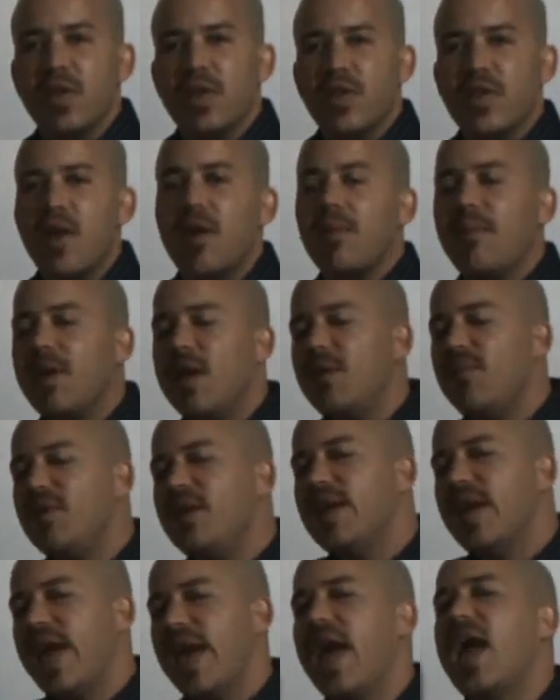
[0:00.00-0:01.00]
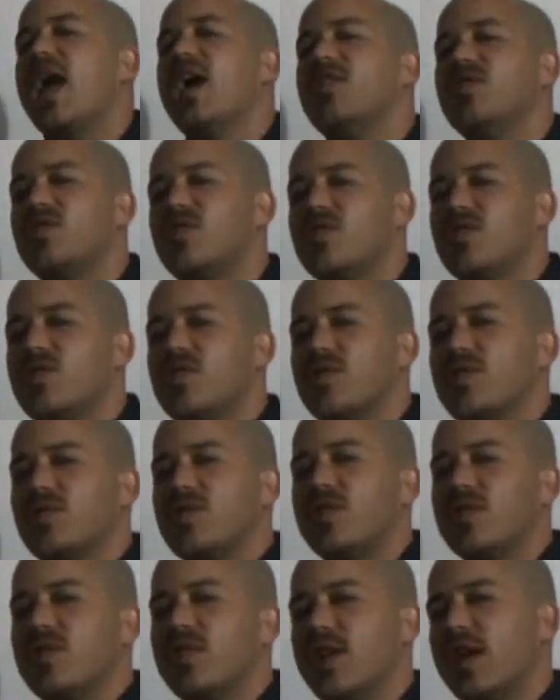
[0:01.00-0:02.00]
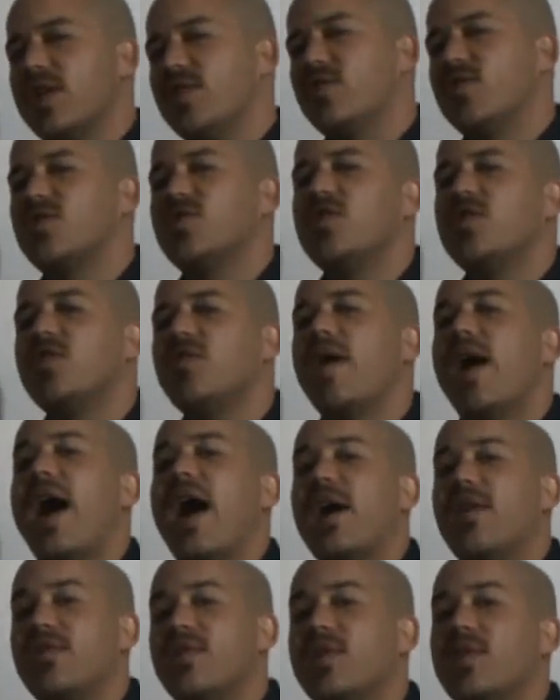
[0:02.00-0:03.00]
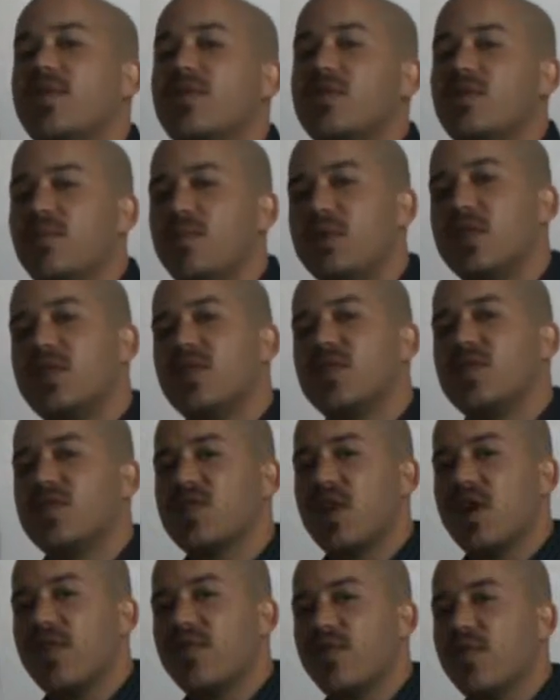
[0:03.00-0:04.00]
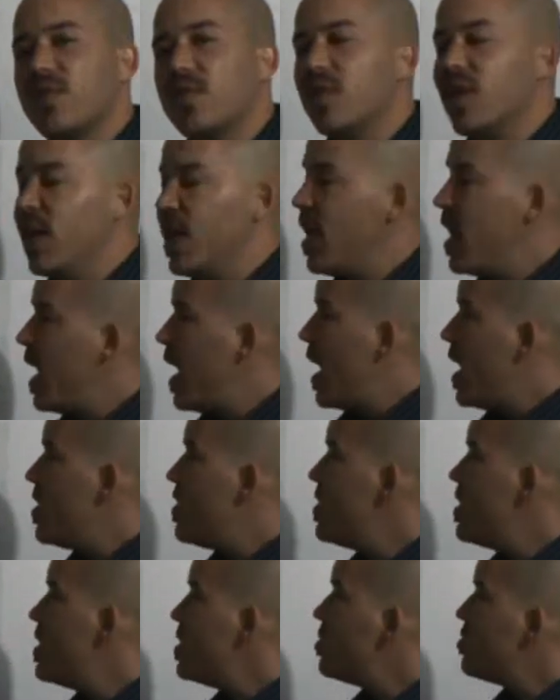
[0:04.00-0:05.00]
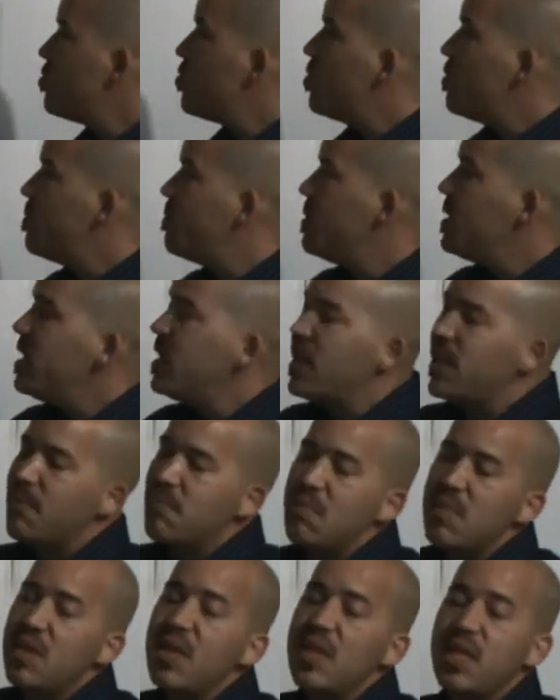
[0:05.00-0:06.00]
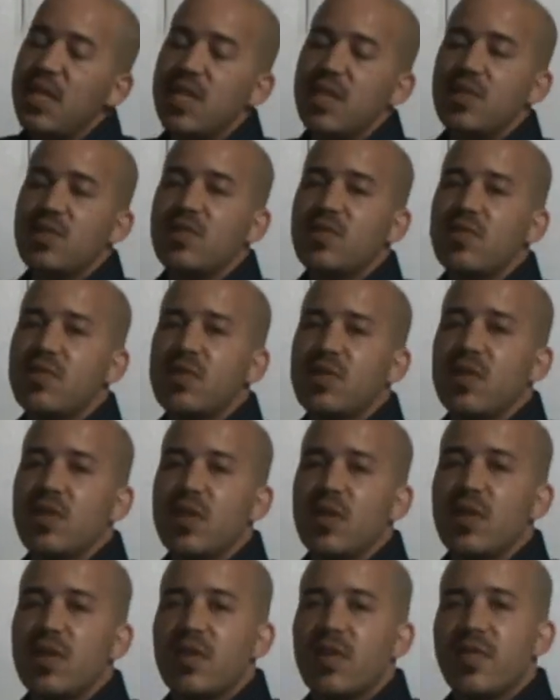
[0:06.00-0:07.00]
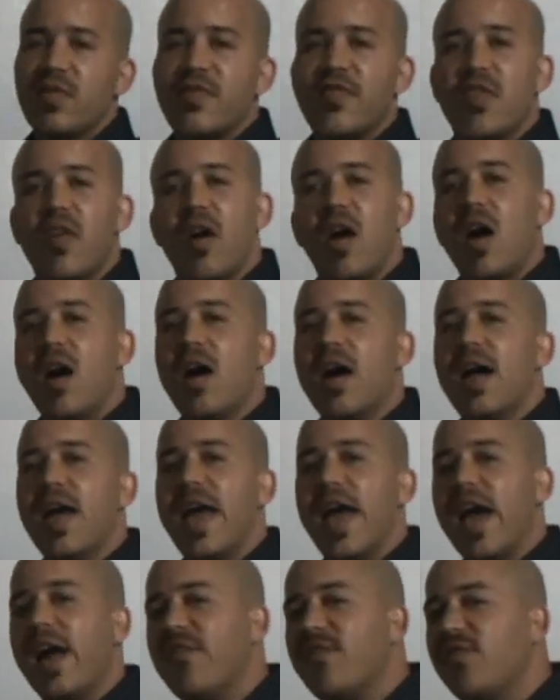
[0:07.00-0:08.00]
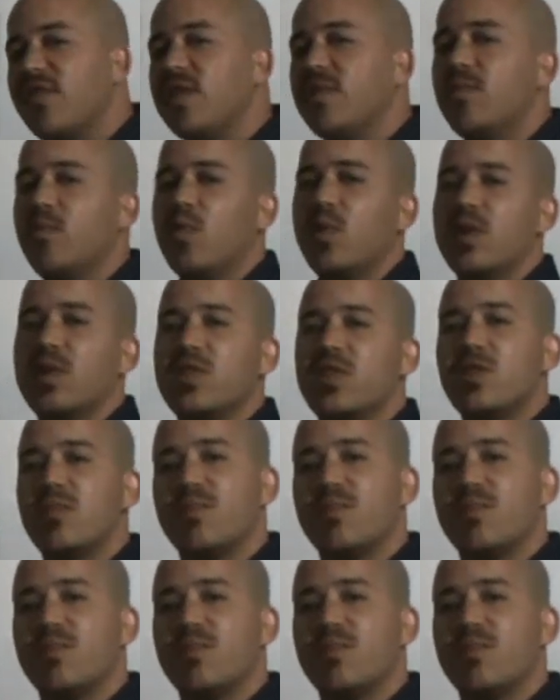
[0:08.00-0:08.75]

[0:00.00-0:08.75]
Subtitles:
There may be answers that are still out there to be discovered. And this will be a means for everyone to